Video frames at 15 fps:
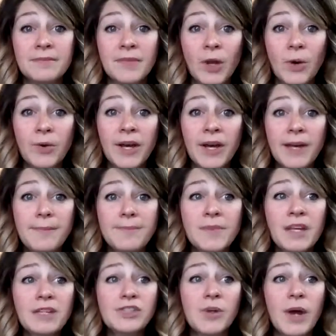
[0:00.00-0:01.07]
Okay?
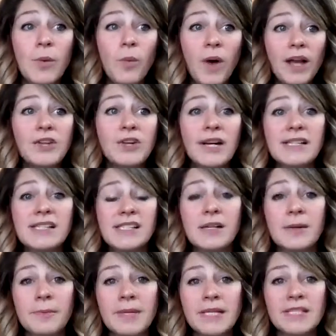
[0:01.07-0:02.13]
So I want you guys to
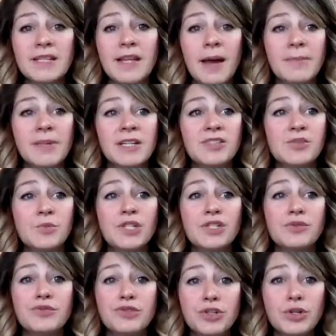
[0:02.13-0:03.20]
commit to that, because when
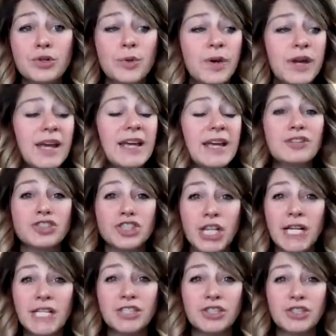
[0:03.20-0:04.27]
you do, it'll
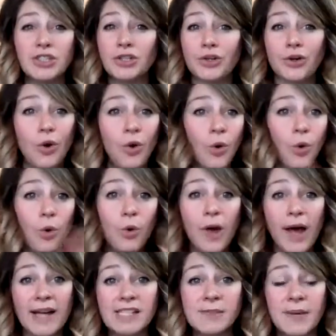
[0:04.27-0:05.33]
change your whole
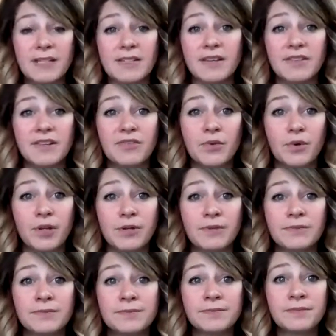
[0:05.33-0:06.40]
aspect of it for you.
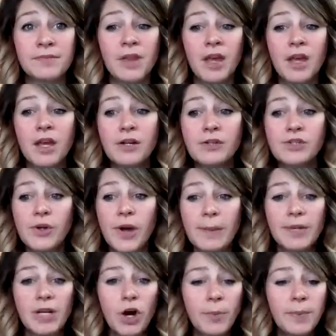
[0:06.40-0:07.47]
So I'm
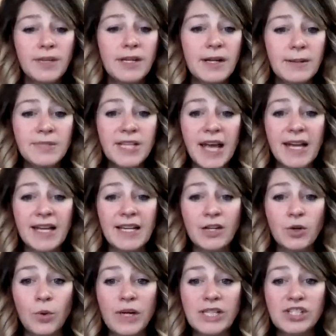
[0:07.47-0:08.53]
going to open it up to
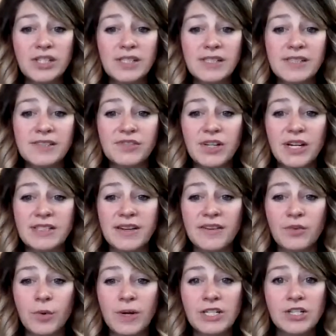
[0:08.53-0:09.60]
any questions. If you guys
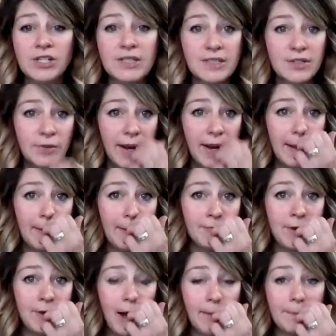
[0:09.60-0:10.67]
have questions, great. If
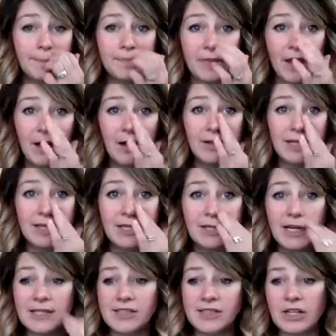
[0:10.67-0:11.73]
not, I'll let you
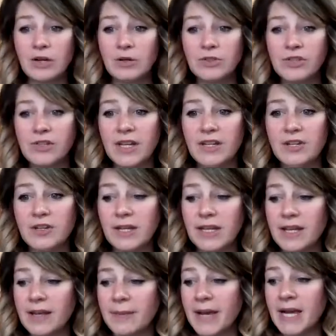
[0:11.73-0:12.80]
guys go so that you
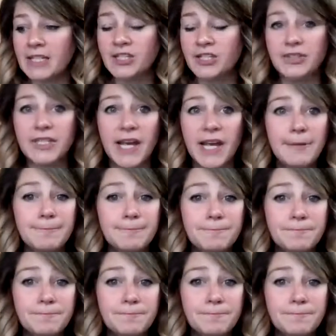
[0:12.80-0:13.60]
can get back to your day.